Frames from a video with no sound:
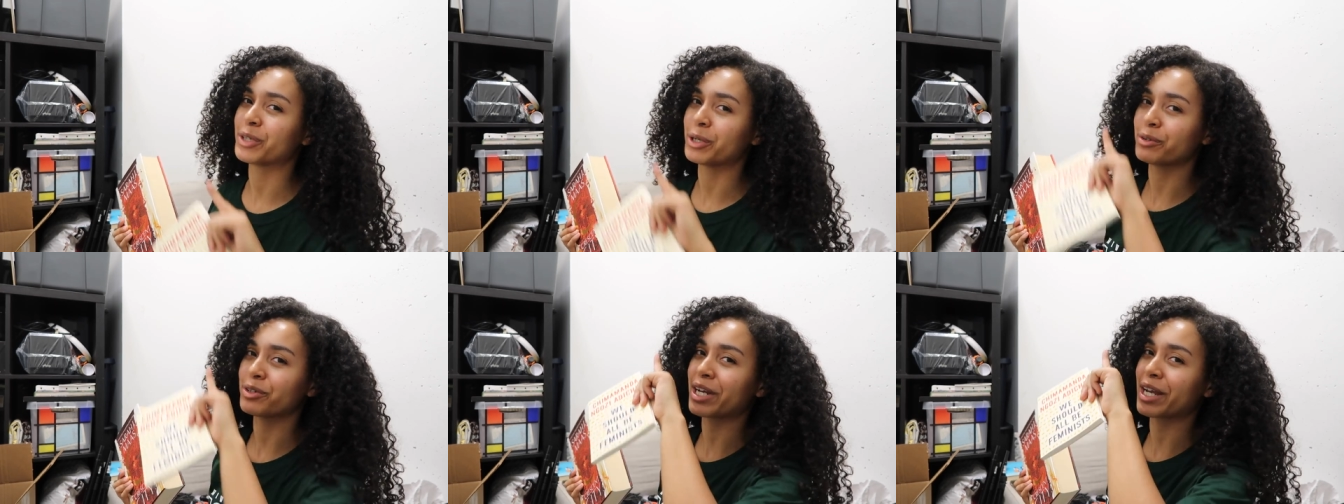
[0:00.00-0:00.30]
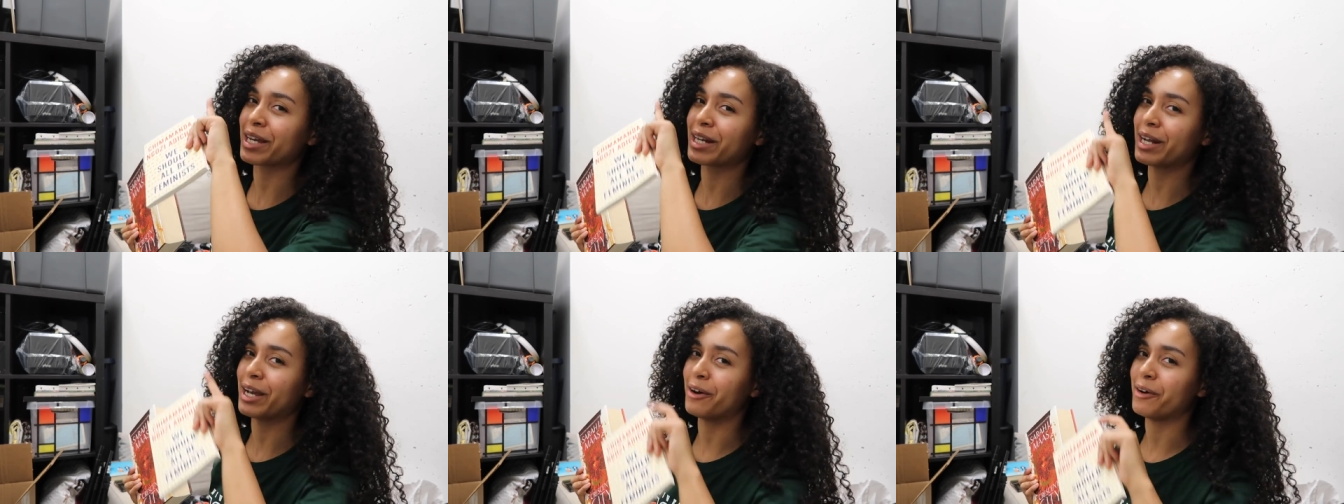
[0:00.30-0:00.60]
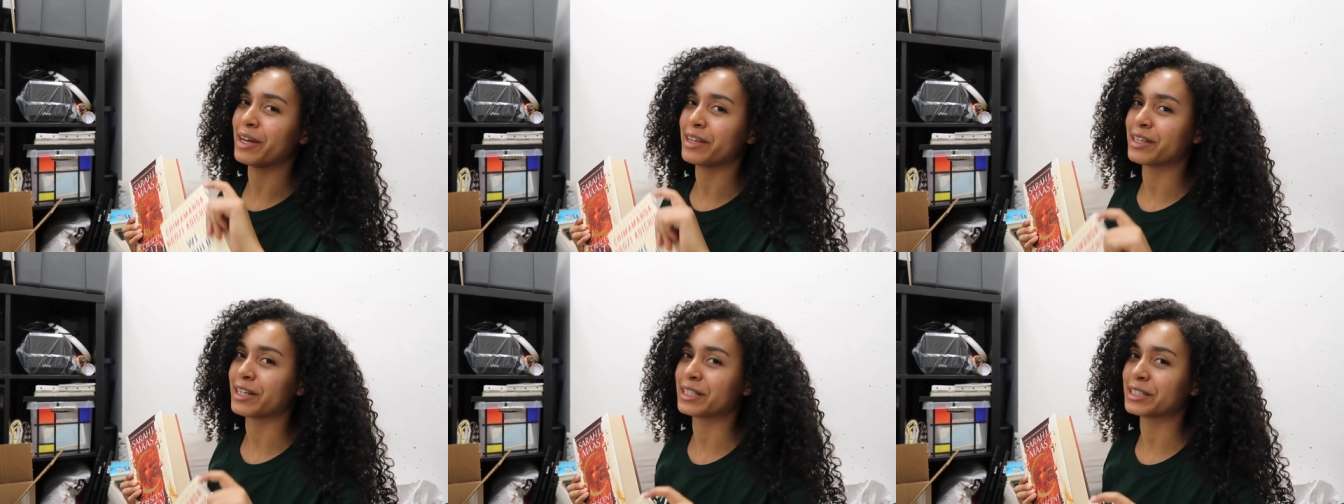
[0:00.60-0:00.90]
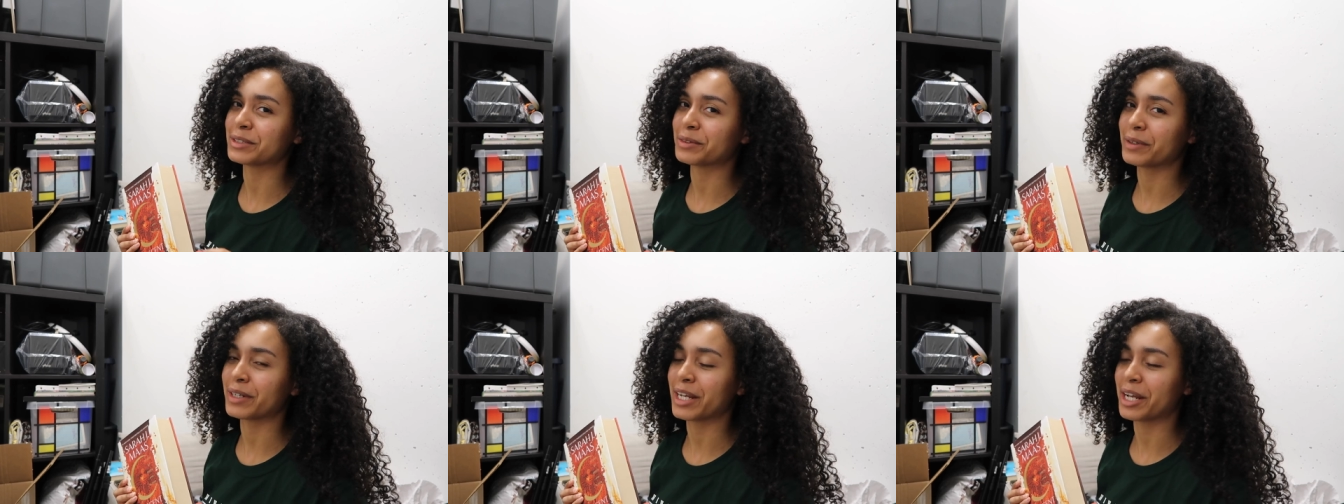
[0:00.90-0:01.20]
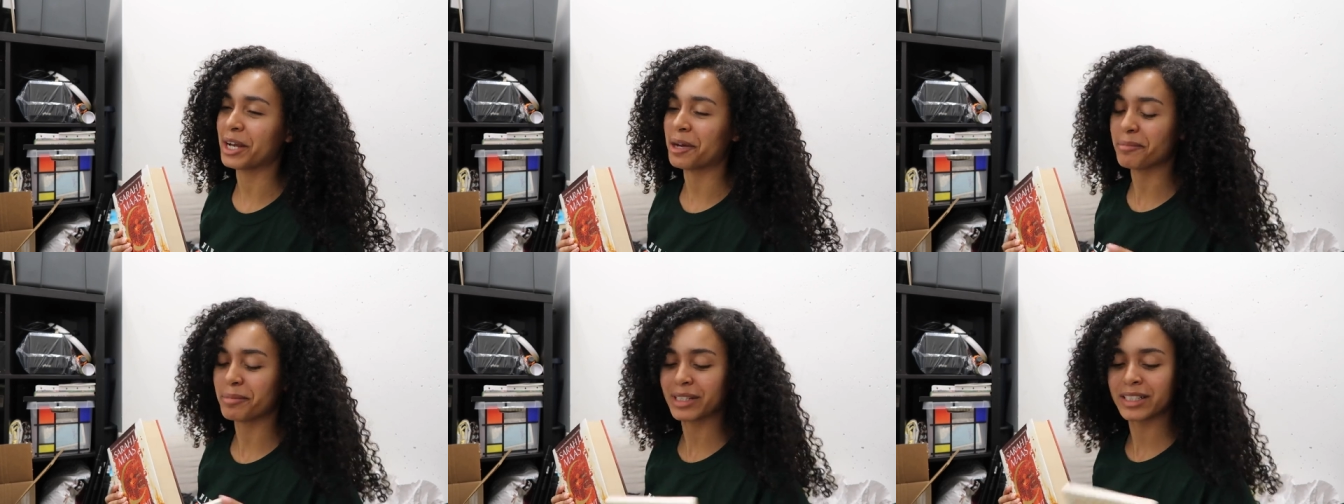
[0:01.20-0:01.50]
Go check it out. I think it's
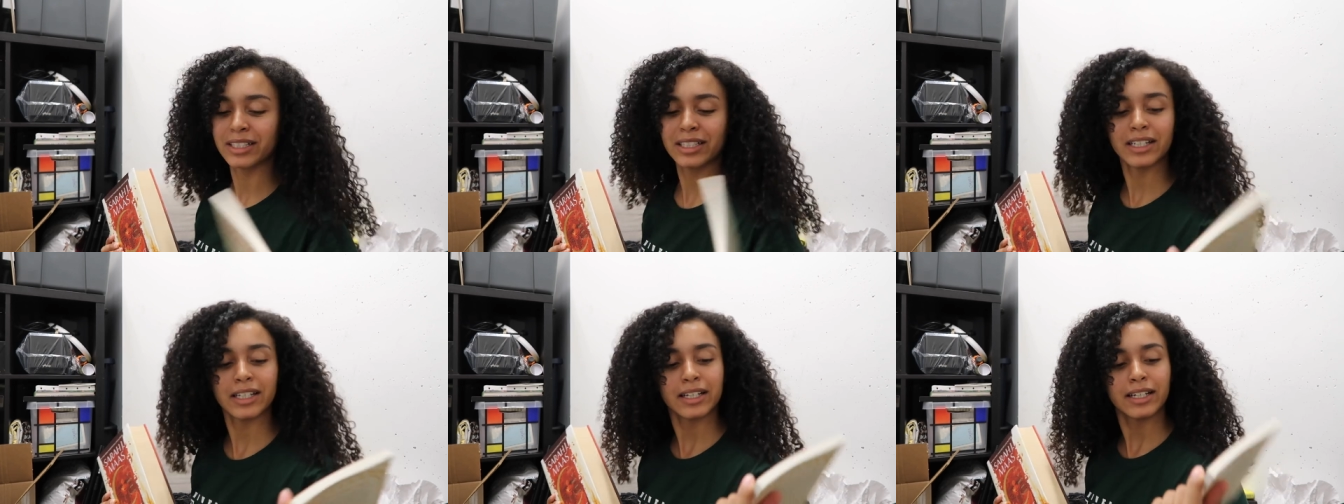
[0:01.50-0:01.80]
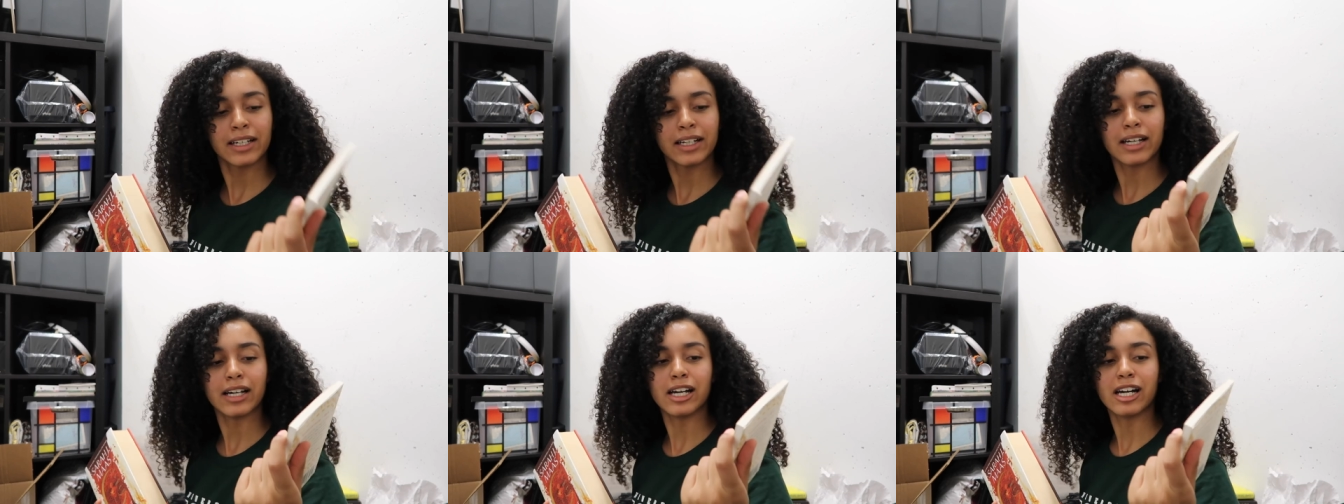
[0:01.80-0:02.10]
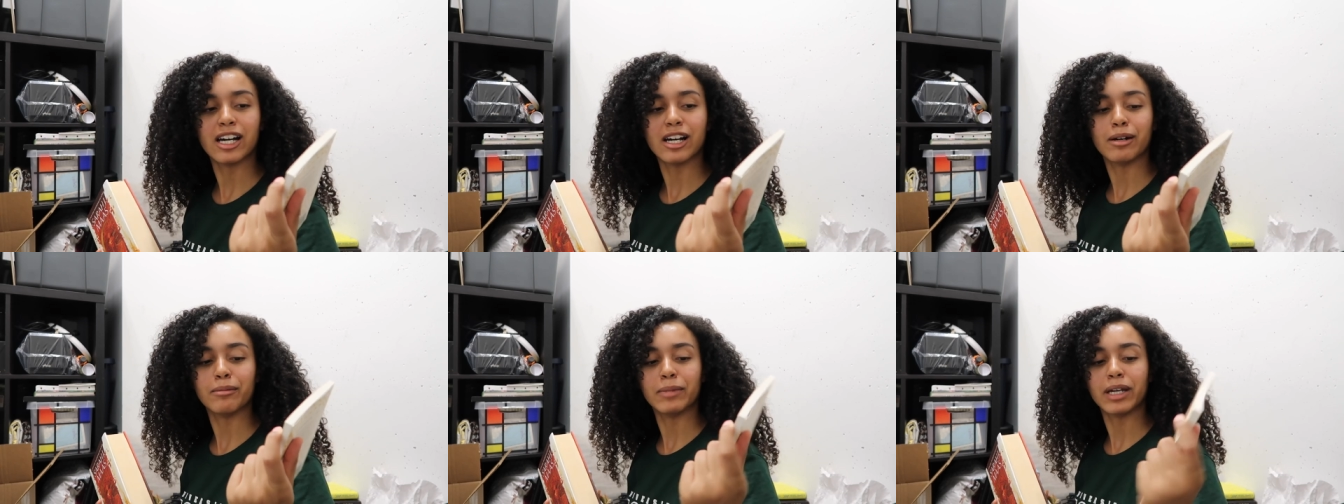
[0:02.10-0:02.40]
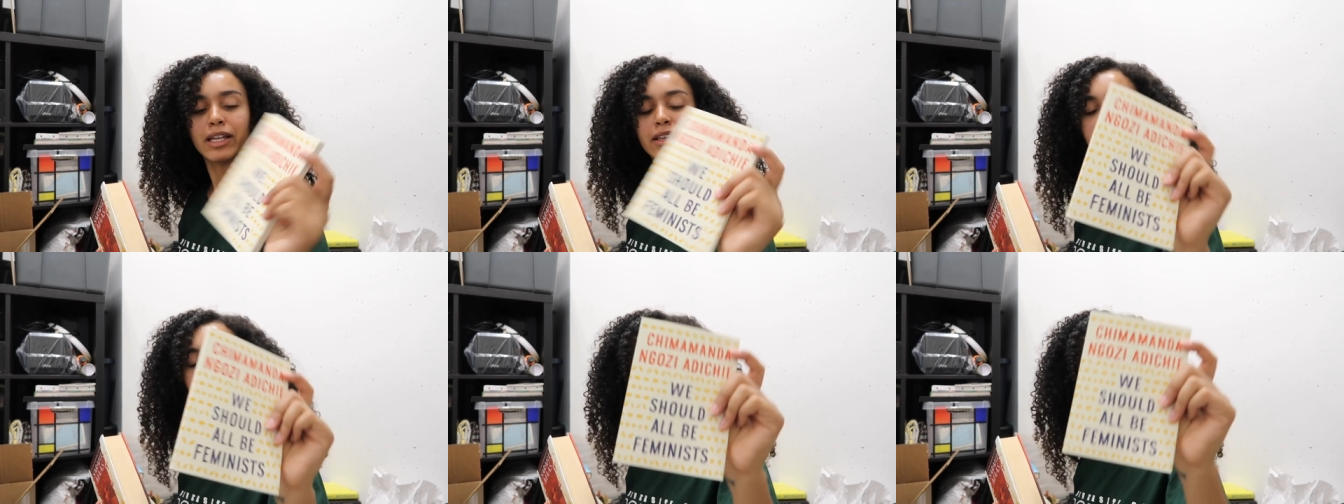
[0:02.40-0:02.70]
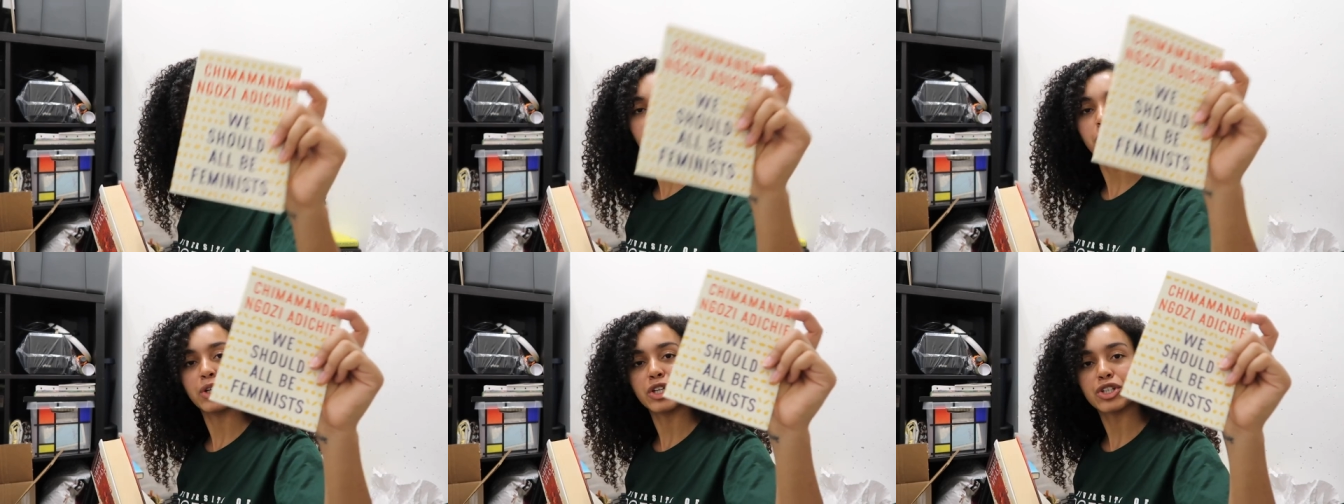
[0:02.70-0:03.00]
already up. And
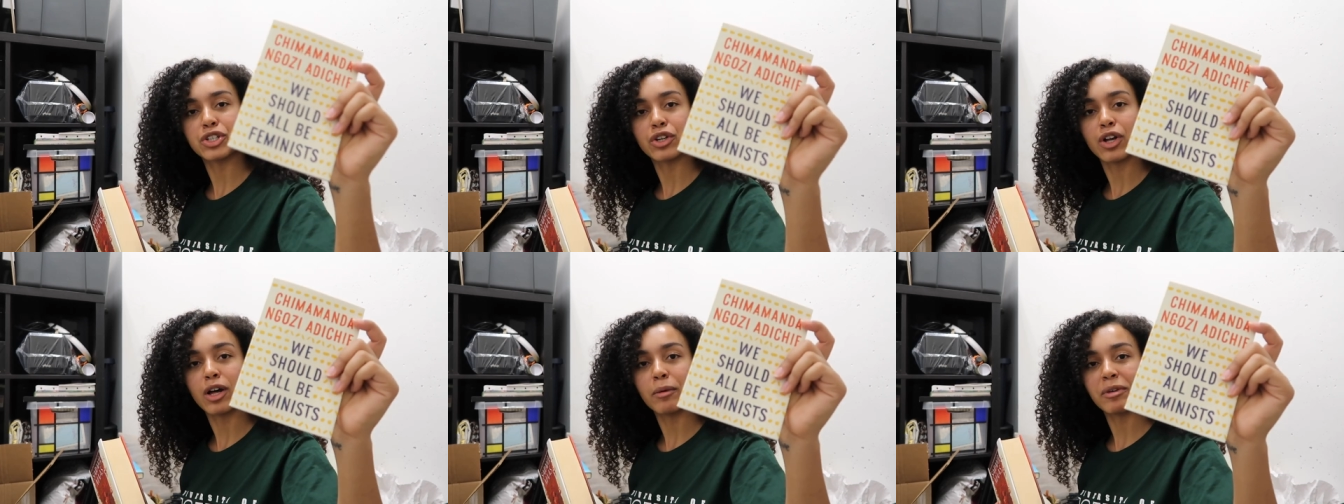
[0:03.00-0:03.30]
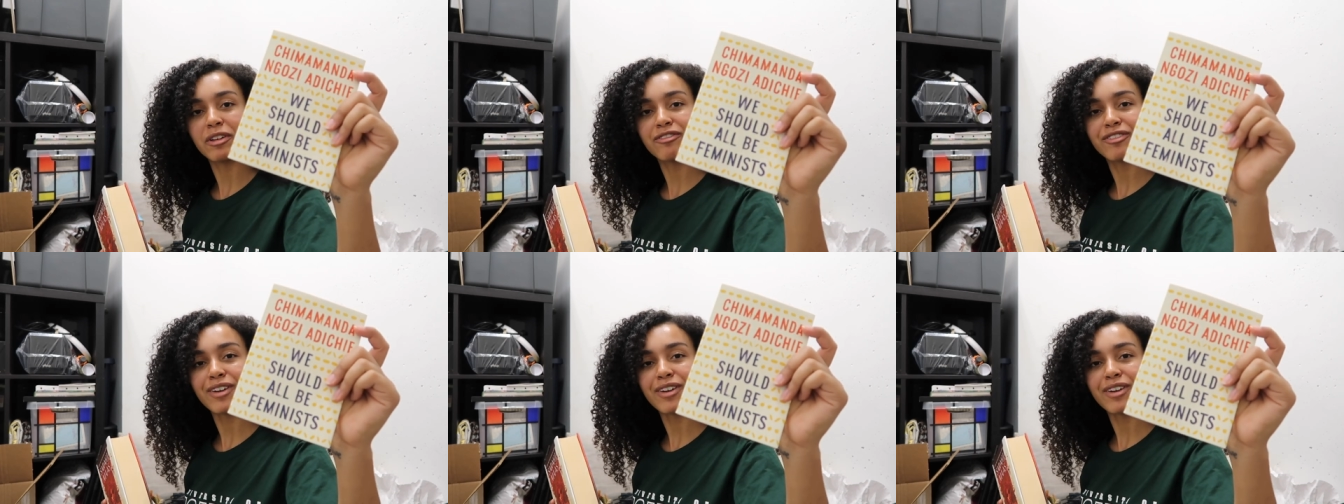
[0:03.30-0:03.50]
then We Should All Be